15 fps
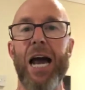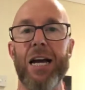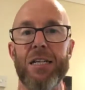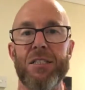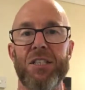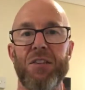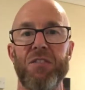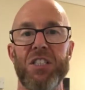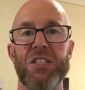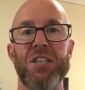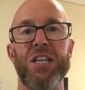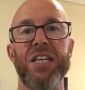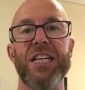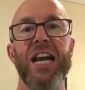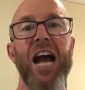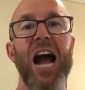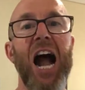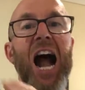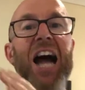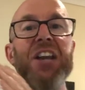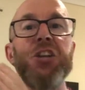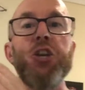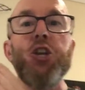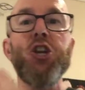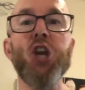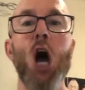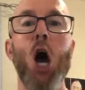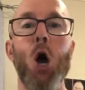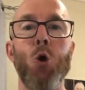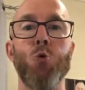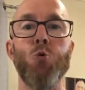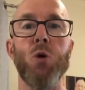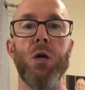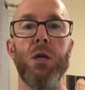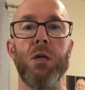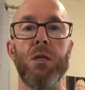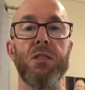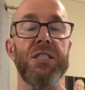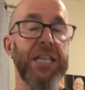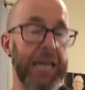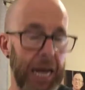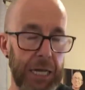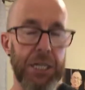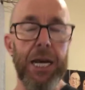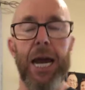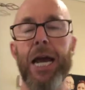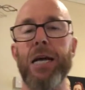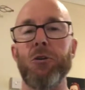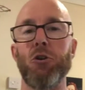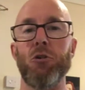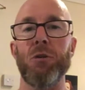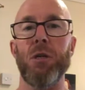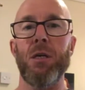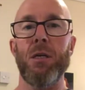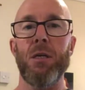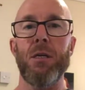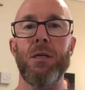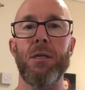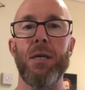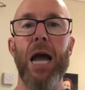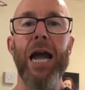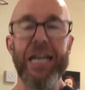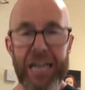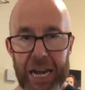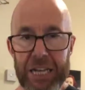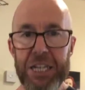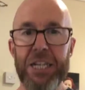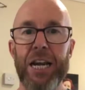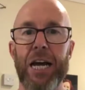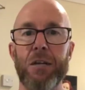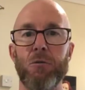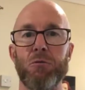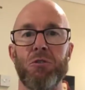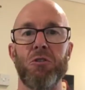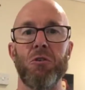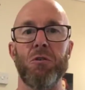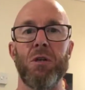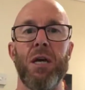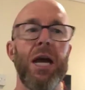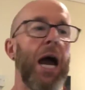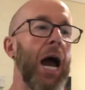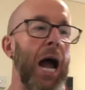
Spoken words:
you're saying yes to that activity and no to getting your hair done